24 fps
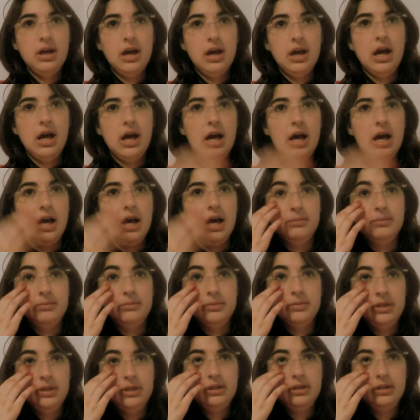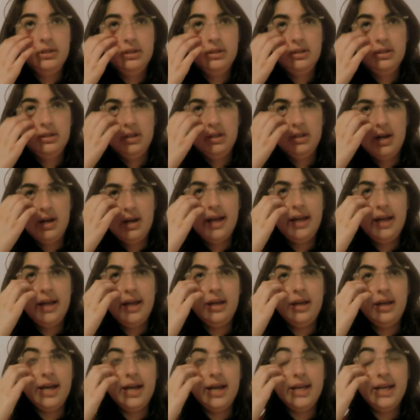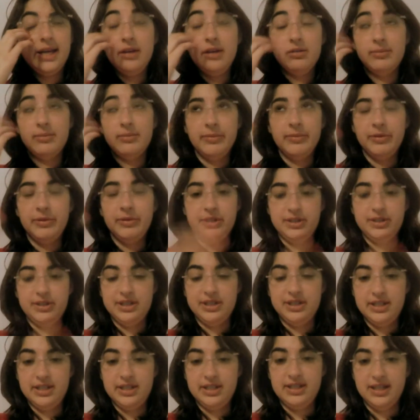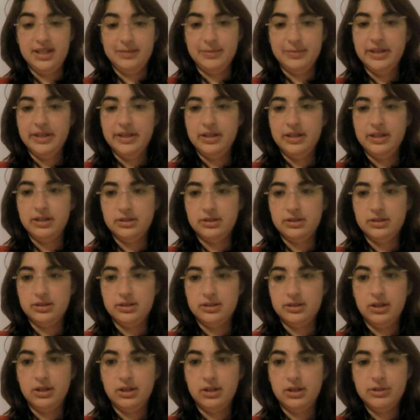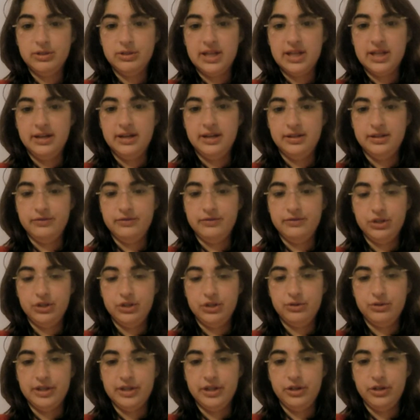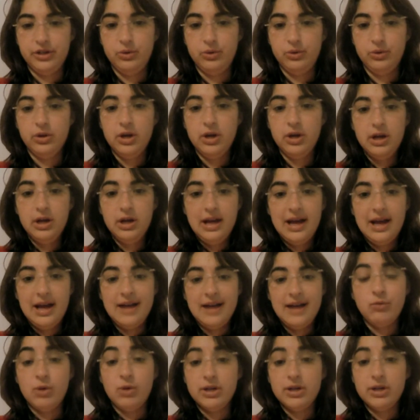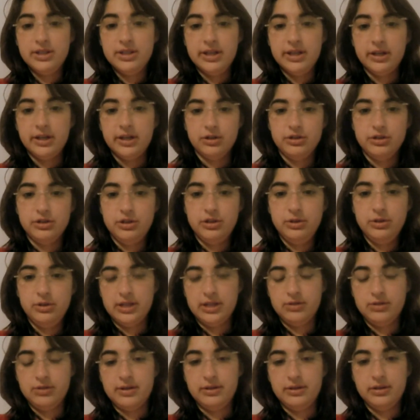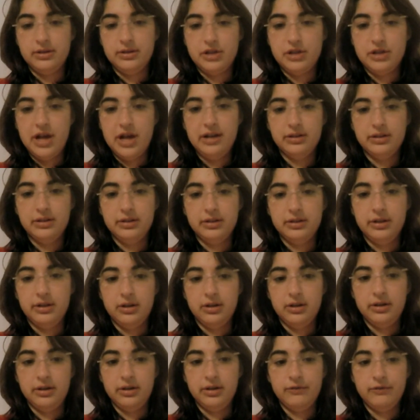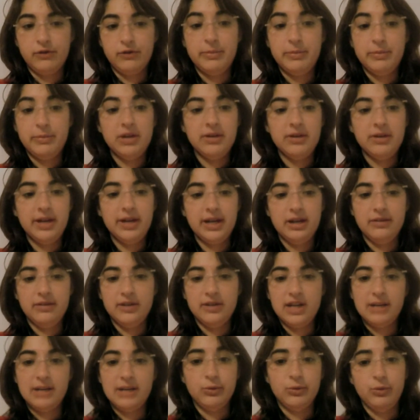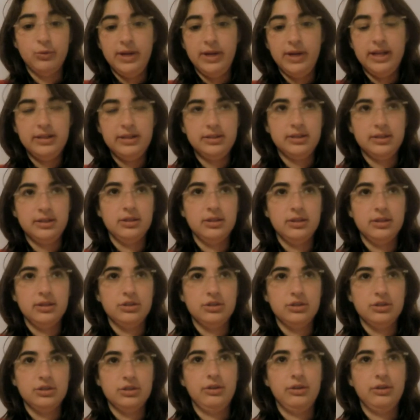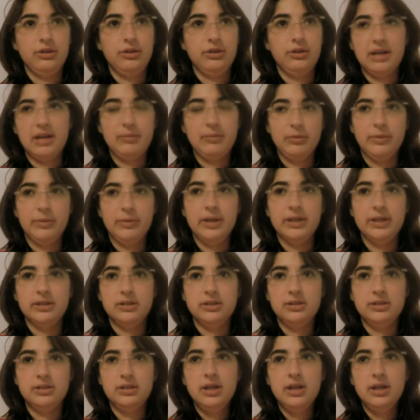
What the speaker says: Um, I can't remember the statistic, but there's a large percentage of children who have one tick or two ticks throughout their childhood, or for a period of a couple weeks in their childhood or a couple months.